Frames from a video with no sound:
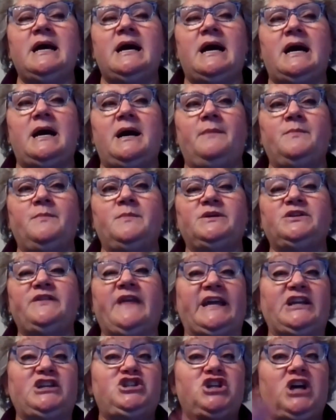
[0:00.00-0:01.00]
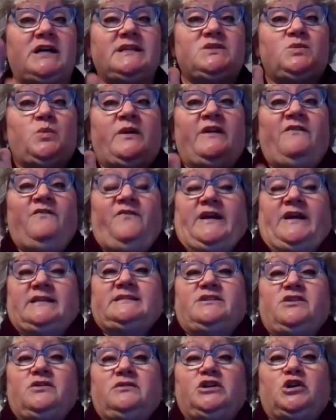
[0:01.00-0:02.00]
Um, they just want to fix
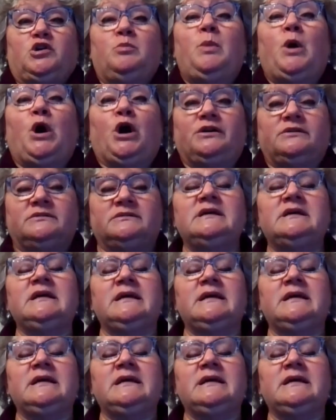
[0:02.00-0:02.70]
their little part.